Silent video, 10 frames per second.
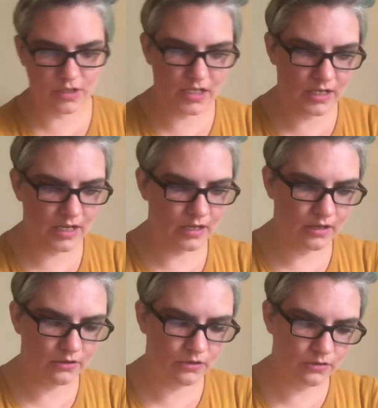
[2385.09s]

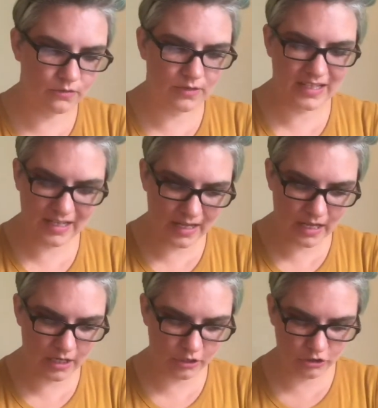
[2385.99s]

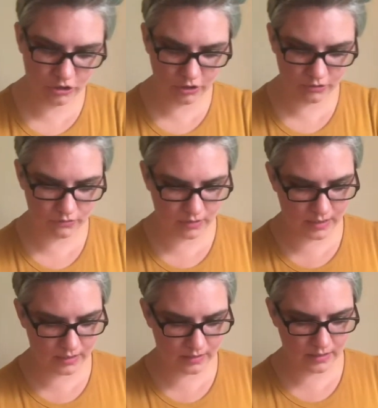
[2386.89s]
teenage
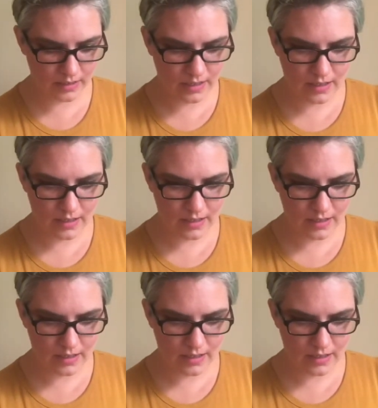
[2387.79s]
children,